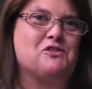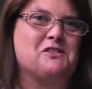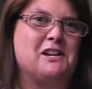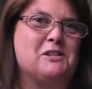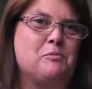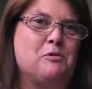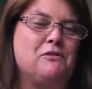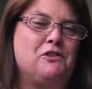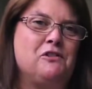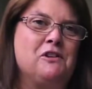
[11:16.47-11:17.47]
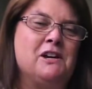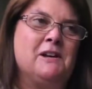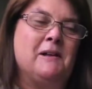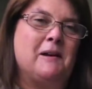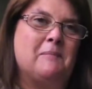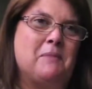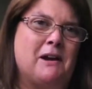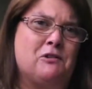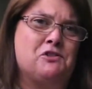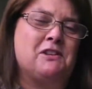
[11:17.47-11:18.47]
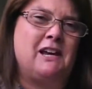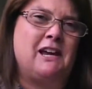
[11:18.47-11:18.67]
science point of view. But I also think